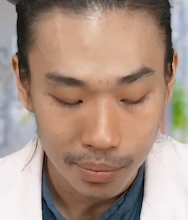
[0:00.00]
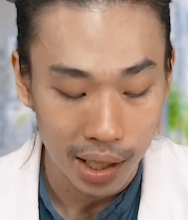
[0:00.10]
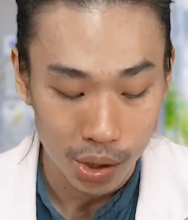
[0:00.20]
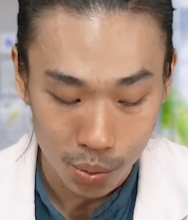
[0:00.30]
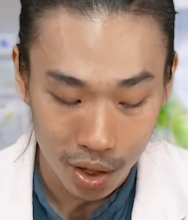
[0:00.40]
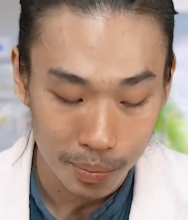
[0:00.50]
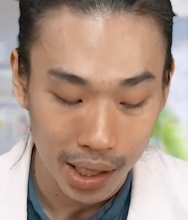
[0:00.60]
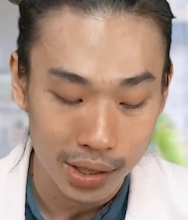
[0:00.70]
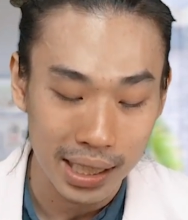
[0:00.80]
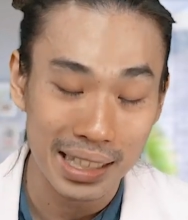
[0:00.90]
Because what?
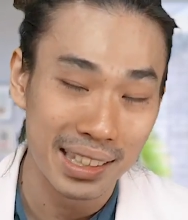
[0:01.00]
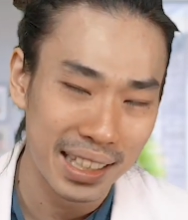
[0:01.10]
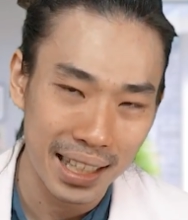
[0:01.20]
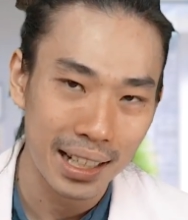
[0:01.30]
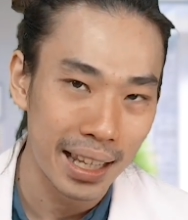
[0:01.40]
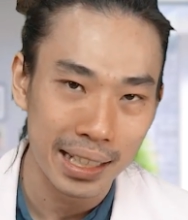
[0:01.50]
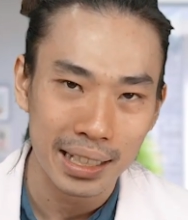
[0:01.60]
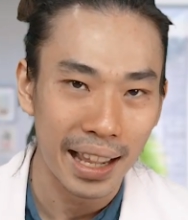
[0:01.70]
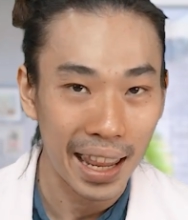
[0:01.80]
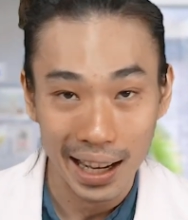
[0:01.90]
Because it can like
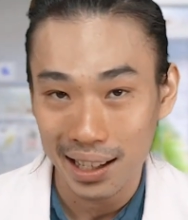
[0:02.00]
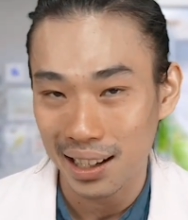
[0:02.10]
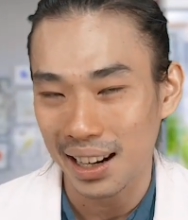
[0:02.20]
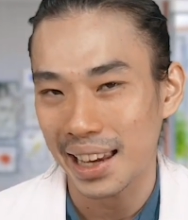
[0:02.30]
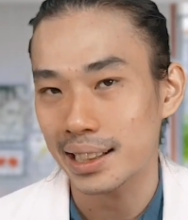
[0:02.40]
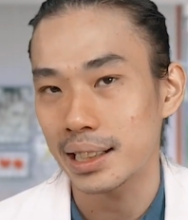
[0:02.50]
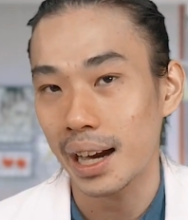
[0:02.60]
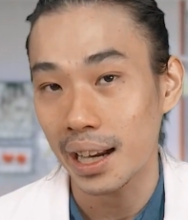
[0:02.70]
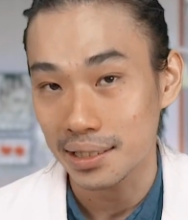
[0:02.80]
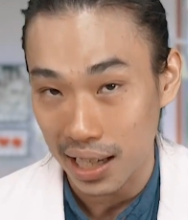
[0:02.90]
act like a
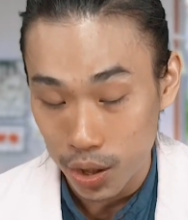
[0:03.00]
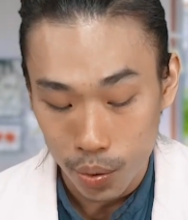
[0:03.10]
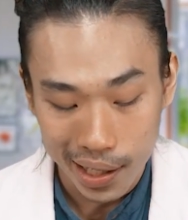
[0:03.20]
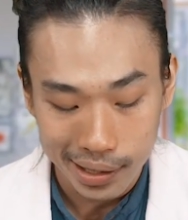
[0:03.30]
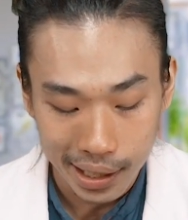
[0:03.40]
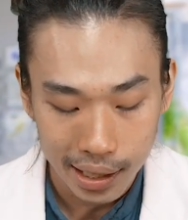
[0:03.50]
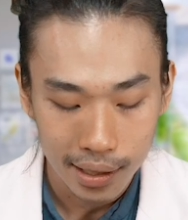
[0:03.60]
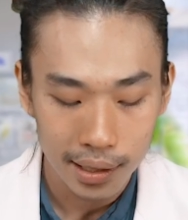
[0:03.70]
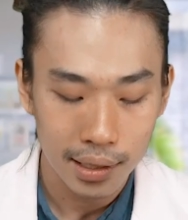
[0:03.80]
diuretic.